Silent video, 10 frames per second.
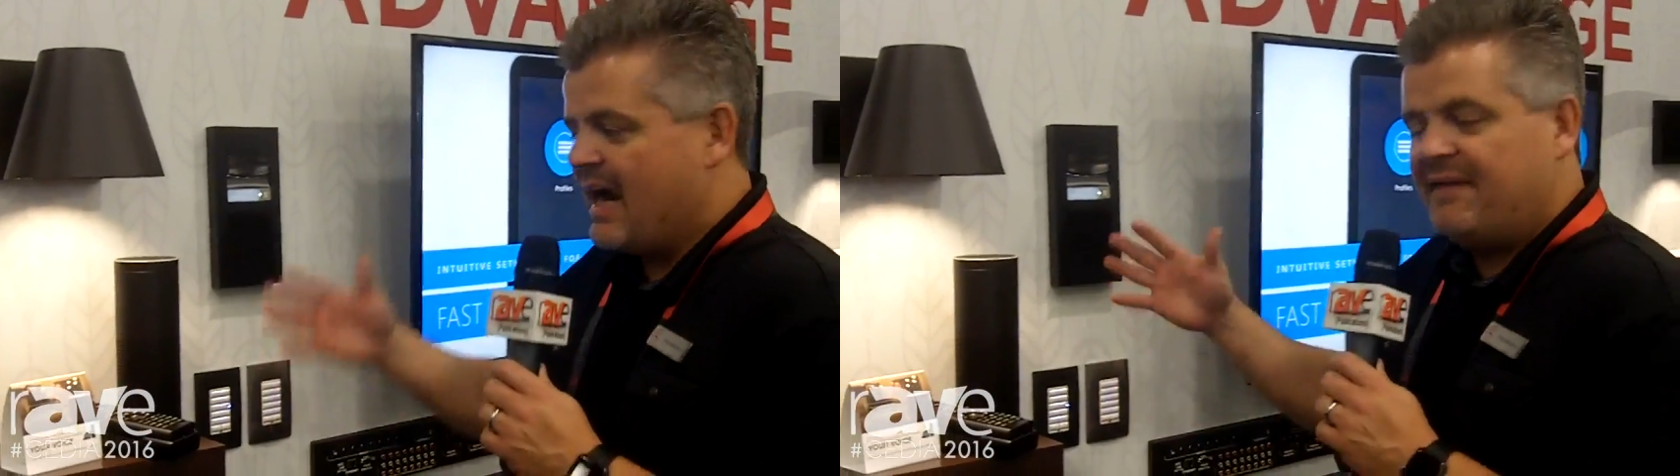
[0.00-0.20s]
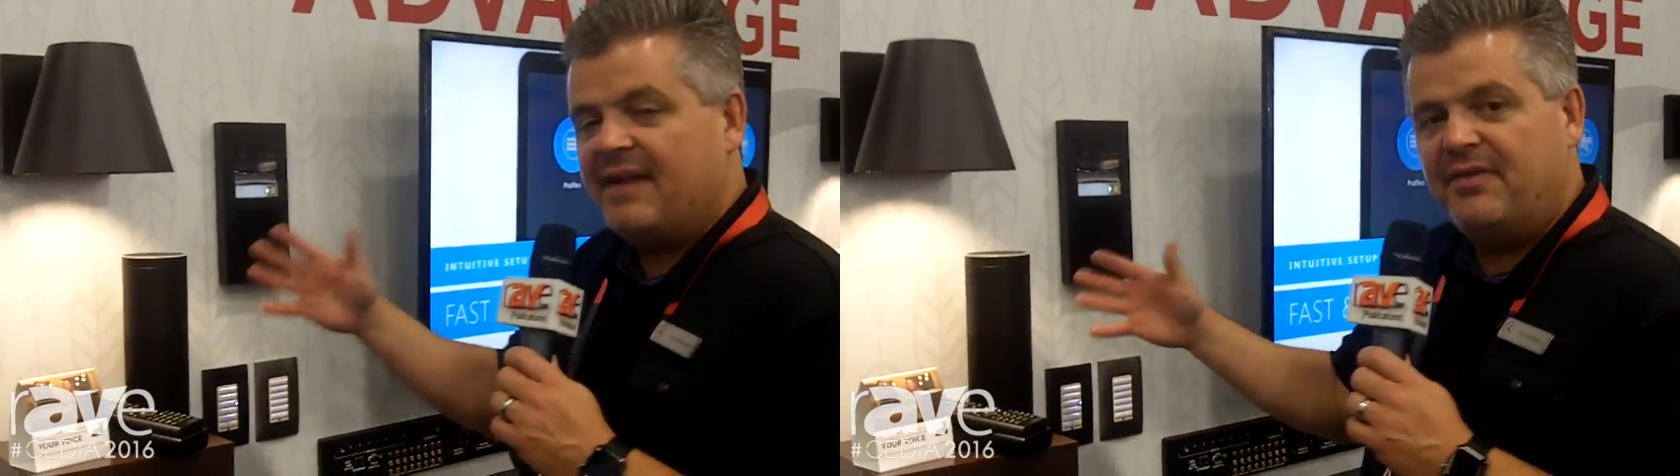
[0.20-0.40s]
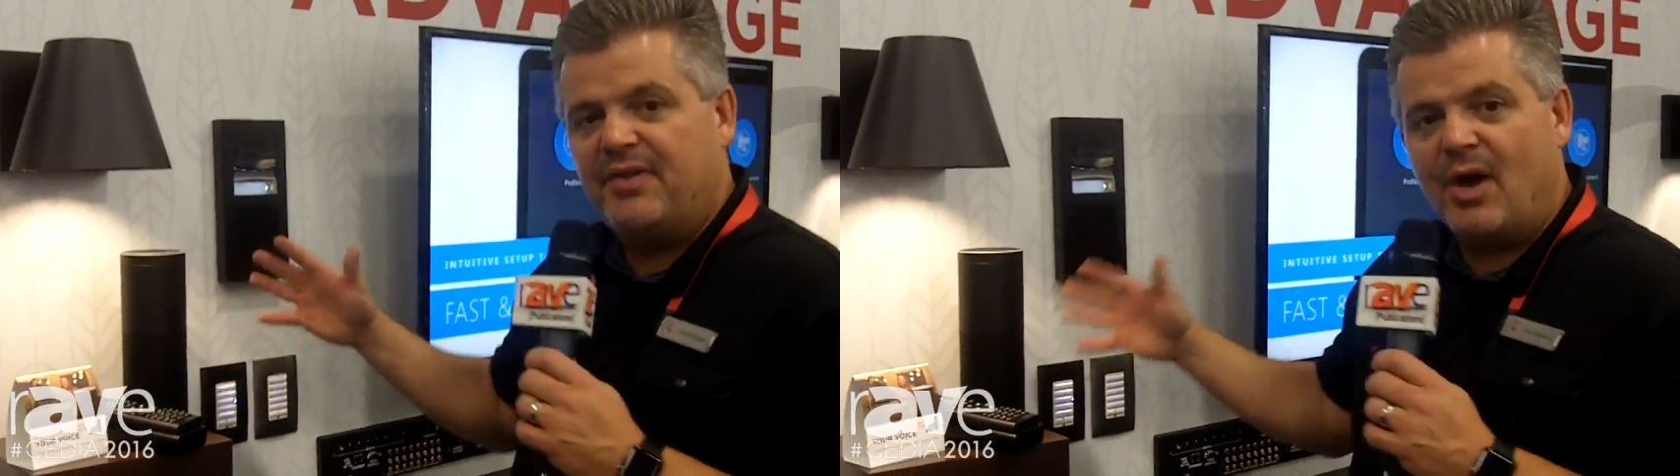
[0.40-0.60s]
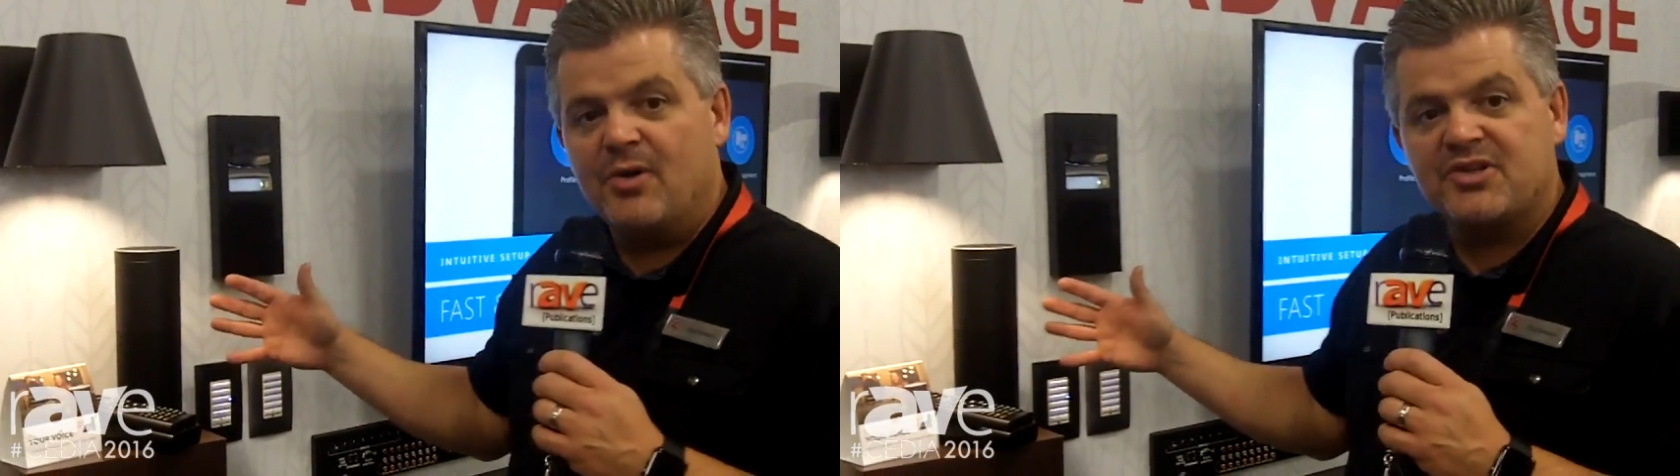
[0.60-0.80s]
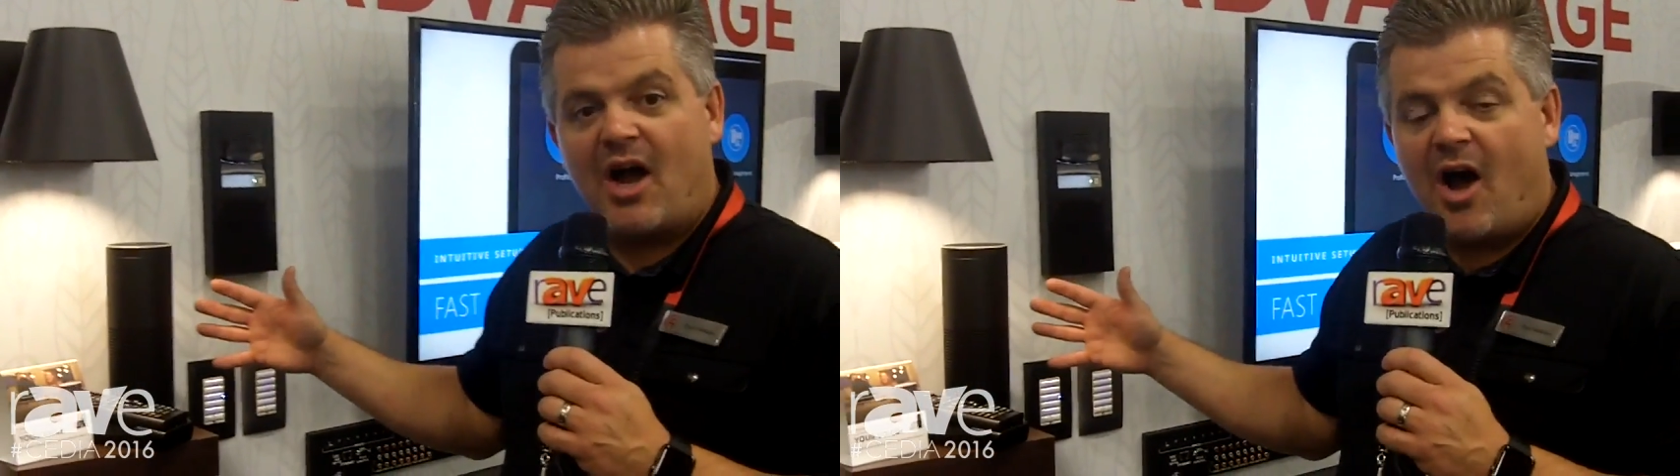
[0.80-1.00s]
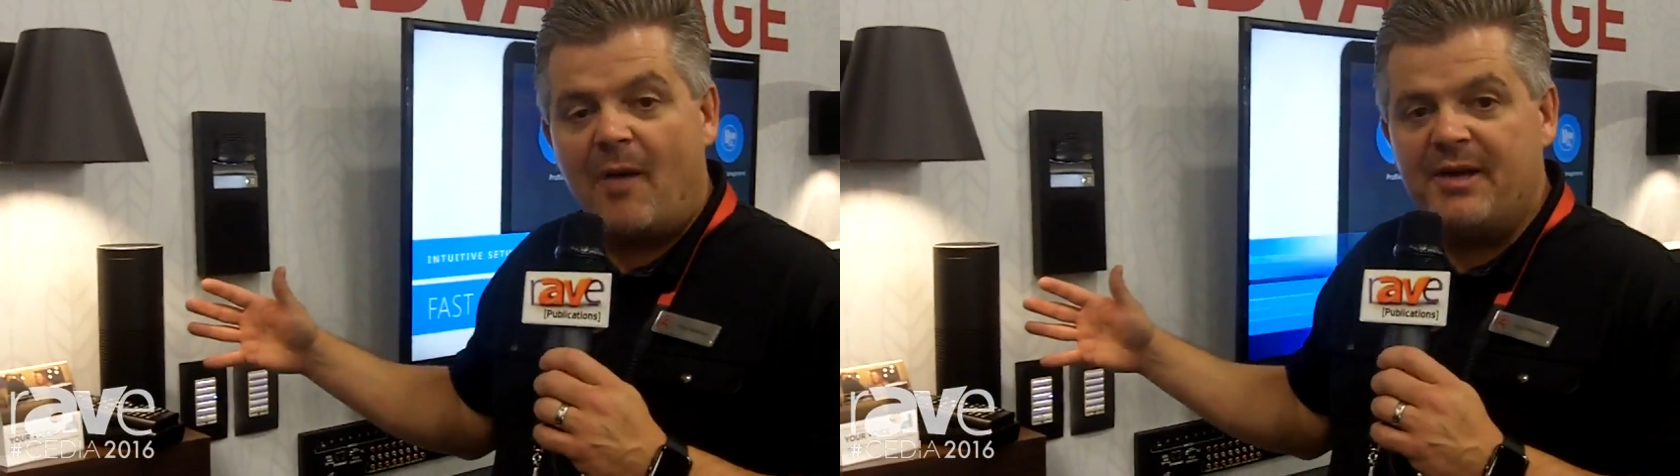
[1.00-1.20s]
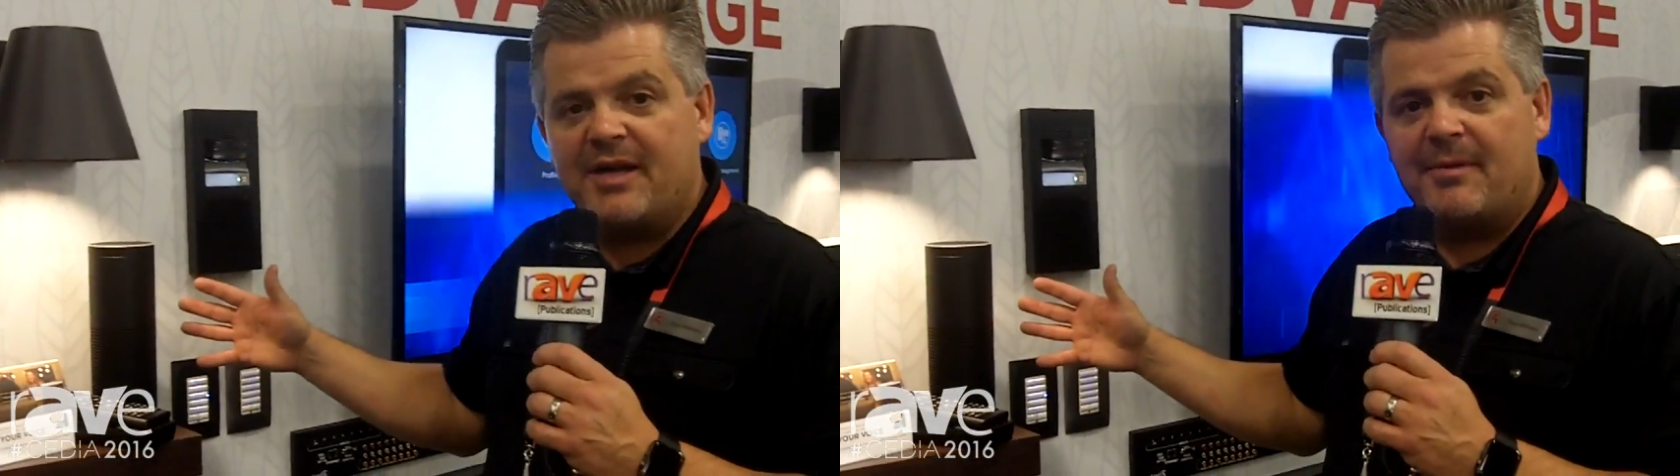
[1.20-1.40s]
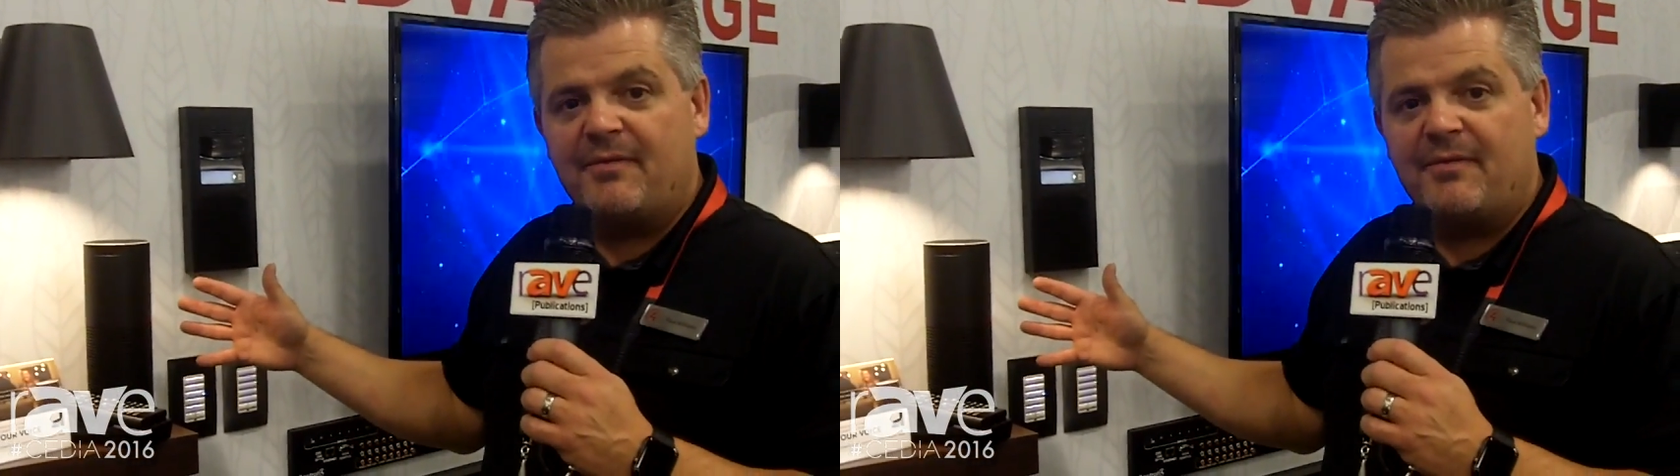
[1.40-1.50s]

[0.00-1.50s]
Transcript: and then those all become